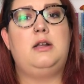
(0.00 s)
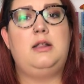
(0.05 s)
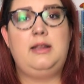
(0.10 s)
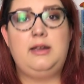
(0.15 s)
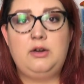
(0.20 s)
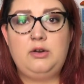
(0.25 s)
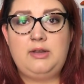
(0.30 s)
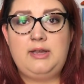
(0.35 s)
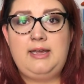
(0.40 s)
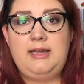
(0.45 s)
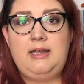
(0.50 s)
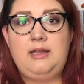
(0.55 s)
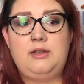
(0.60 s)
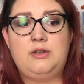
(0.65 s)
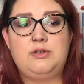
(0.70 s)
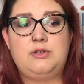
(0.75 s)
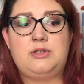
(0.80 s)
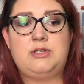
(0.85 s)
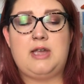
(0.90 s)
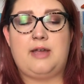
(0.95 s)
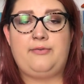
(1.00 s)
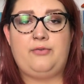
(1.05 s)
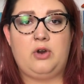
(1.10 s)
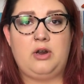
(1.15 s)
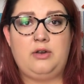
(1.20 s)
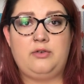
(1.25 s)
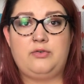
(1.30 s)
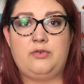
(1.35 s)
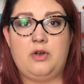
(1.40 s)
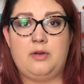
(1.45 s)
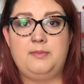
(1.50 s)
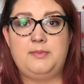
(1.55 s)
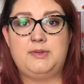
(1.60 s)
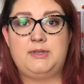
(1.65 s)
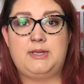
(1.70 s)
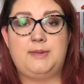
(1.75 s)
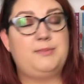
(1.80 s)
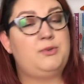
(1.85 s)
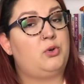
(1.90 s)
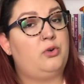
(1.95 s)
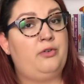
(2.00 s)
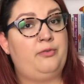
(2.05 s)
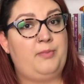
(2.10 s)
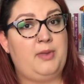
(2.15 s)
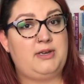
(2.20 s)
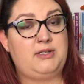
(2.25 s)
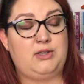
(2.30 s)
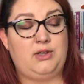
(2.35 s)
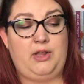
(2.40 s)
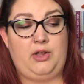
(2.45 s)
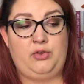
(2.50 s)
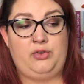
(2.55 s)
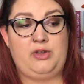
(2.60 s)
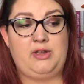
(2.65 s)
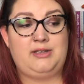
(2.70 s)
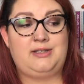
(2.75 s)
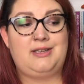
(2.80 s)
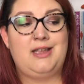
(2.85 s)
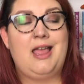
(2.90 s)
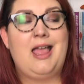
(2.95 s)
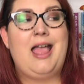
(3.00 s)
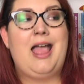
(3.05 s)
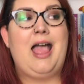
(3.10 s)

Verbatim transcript: clearly suffering from some sort of mental illness.